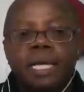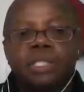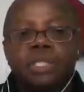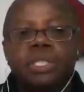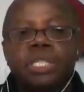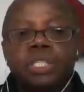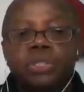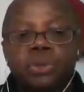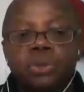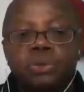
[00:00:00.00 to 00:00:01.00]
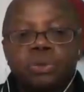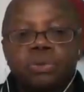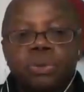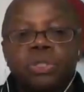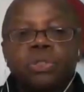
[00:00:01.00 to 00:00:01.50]
until you get the truth.
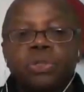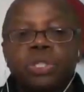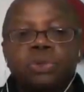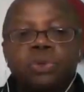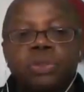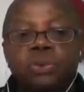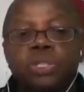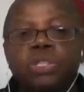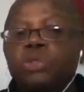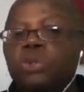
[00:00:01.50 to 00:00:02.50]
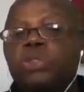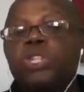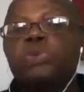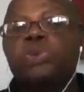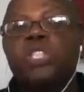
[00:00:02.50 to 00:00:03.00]
The
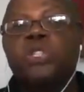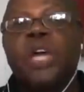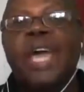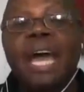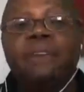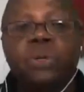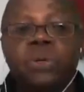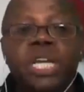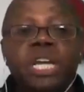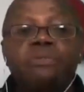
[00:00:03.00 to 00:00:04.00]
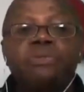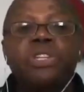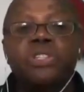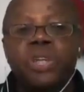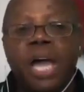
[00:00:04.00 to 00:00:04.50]
truth is what you're after.
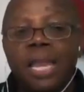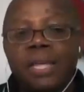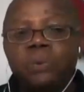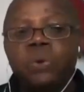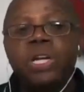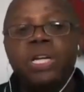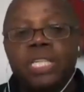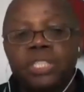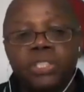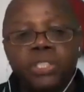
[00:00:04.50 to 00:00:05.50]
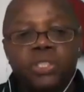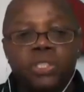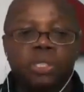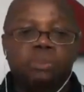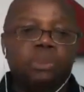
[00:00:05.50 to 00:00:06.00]
Every solid
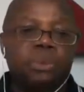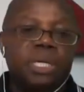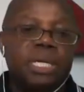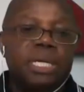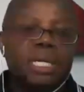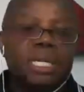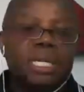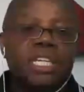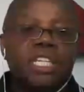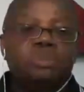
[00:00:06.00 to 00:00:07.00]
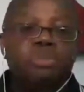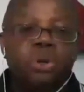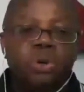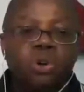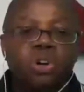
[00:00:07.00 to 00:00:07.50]
relationship is
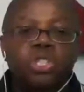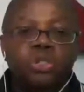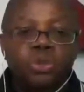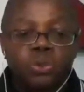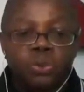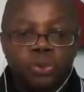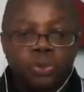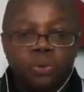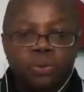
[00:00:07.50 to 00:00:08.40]
built on truth